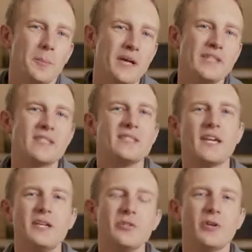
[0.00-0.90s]
Please
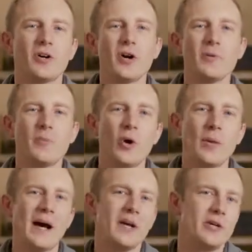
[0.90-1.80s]
continue to learn more
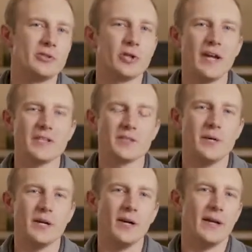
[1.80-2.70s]
about your
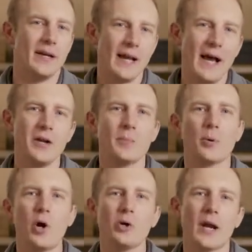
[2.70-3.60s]
transmitter and how to
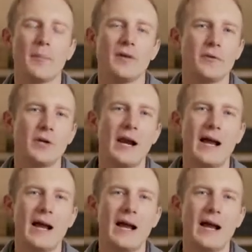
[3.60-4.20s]
program it for your